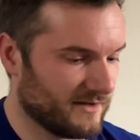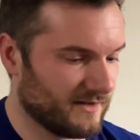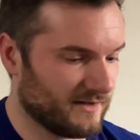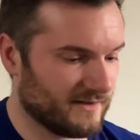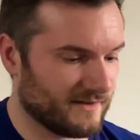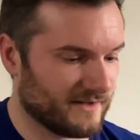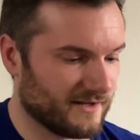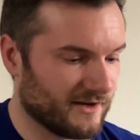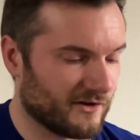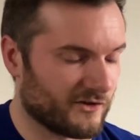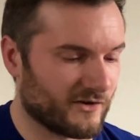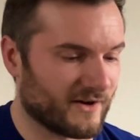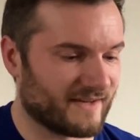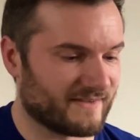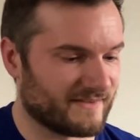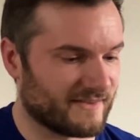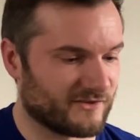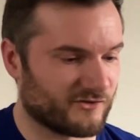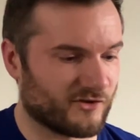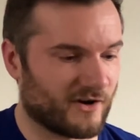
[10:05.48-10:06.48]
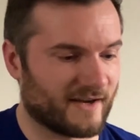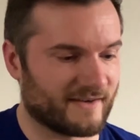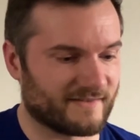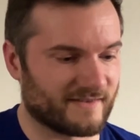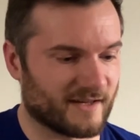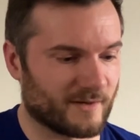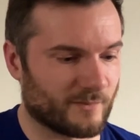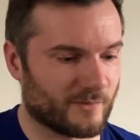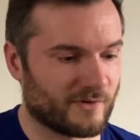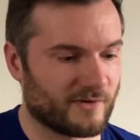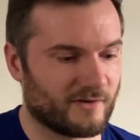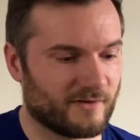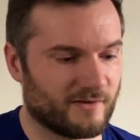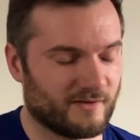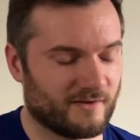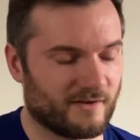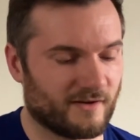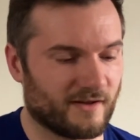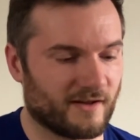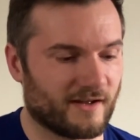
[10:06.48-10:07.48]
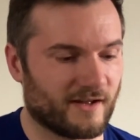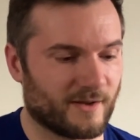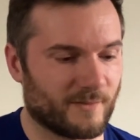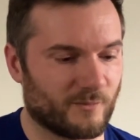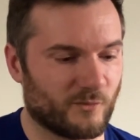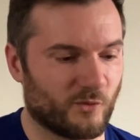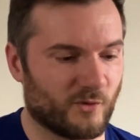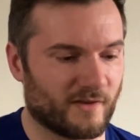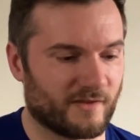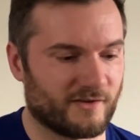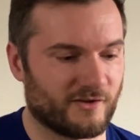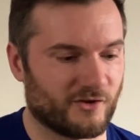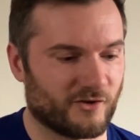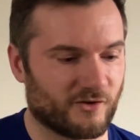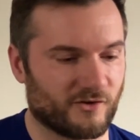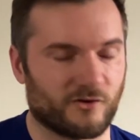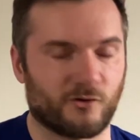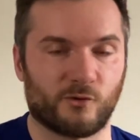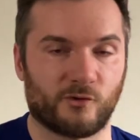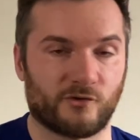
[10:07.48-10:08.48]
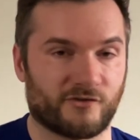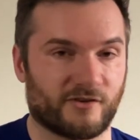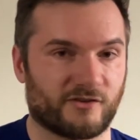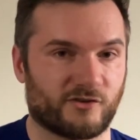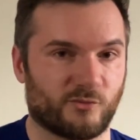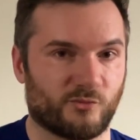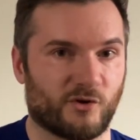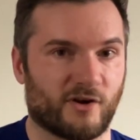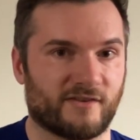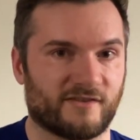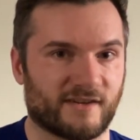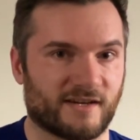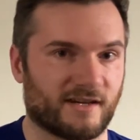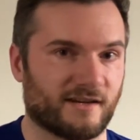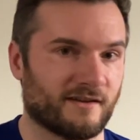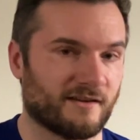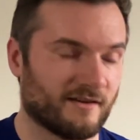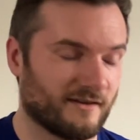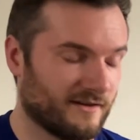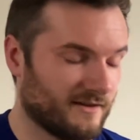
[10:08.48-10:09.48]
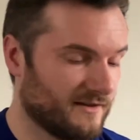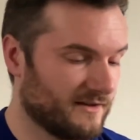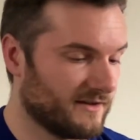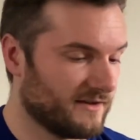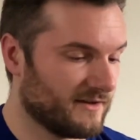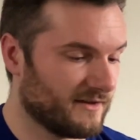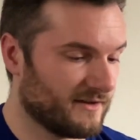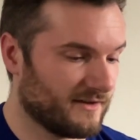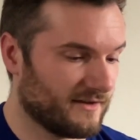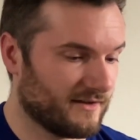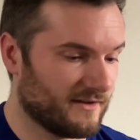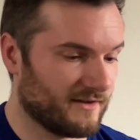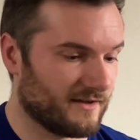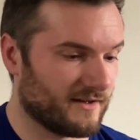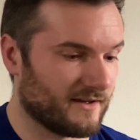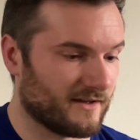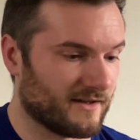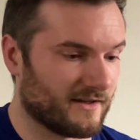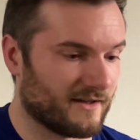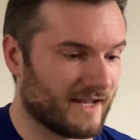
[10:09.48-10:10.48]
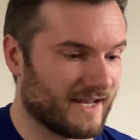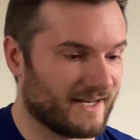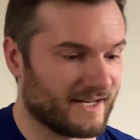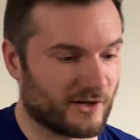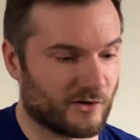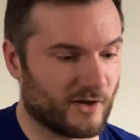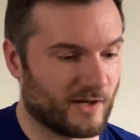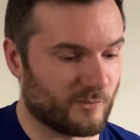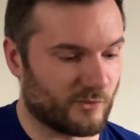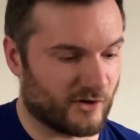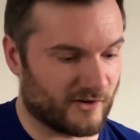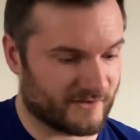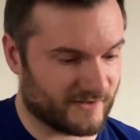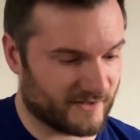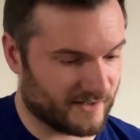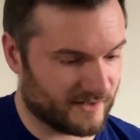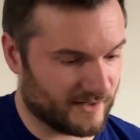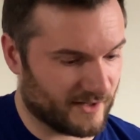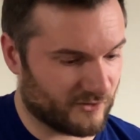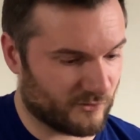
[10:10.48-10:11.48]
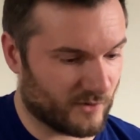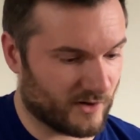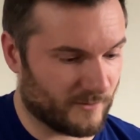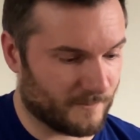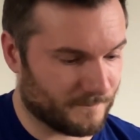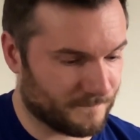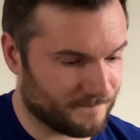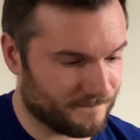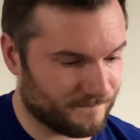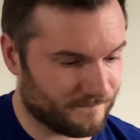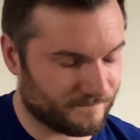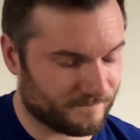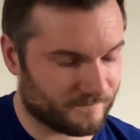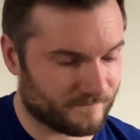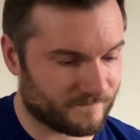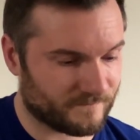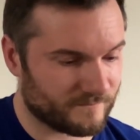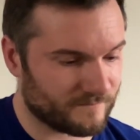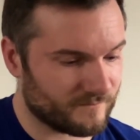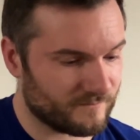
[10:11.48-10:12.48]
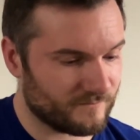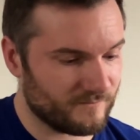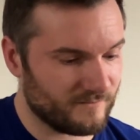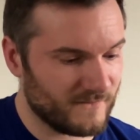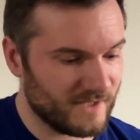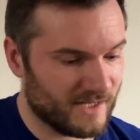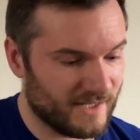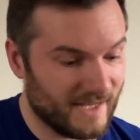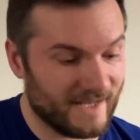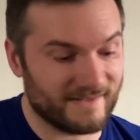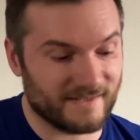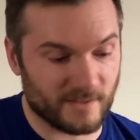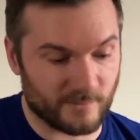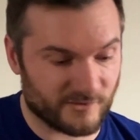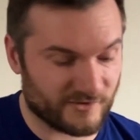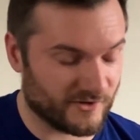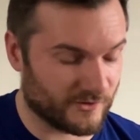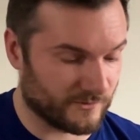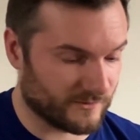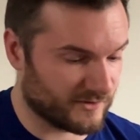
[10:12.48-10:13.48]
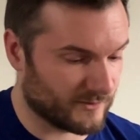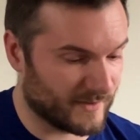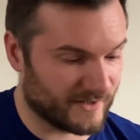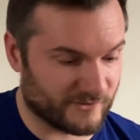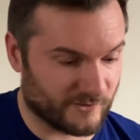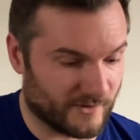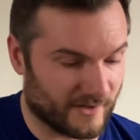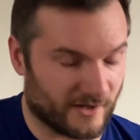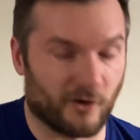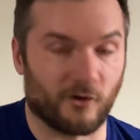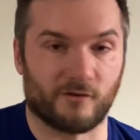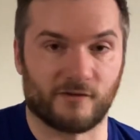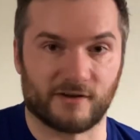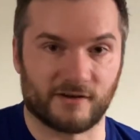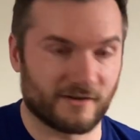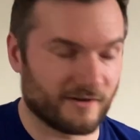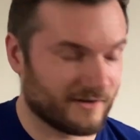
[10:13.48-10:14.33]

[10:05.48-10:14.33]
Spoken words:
the other heads of the tricep with your horizontal pressing and incline pressing as well, and dips too. So basically like all of it.